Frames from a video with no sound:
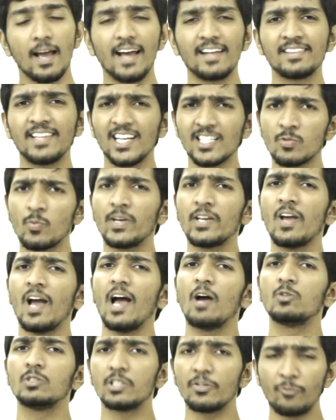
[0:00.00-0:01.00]
And that's why you
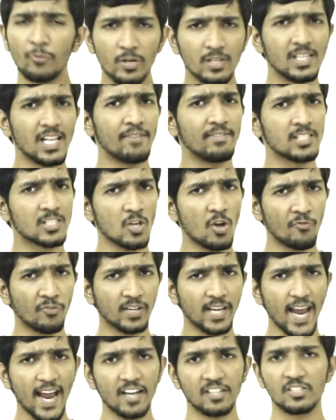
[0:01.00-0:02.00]
have different levels
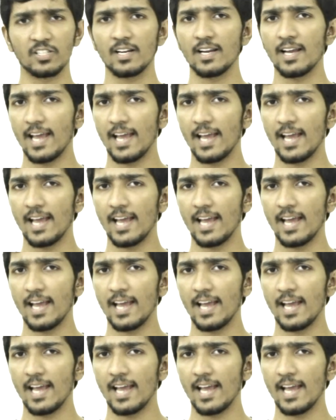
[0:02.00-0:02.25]
of cache,